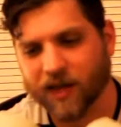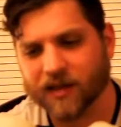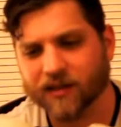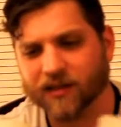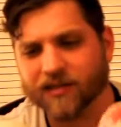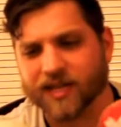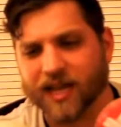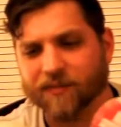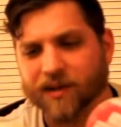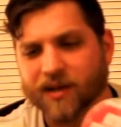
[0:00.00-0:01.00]
clear
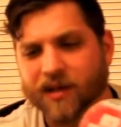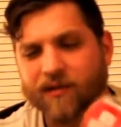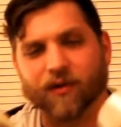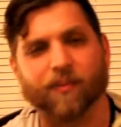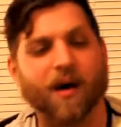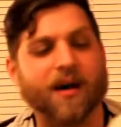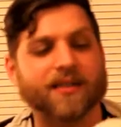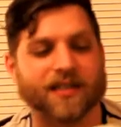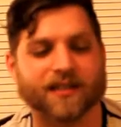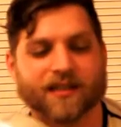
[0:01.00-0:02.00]
tape for
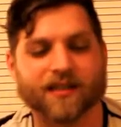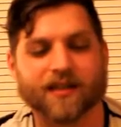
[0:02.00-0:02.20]
boxes.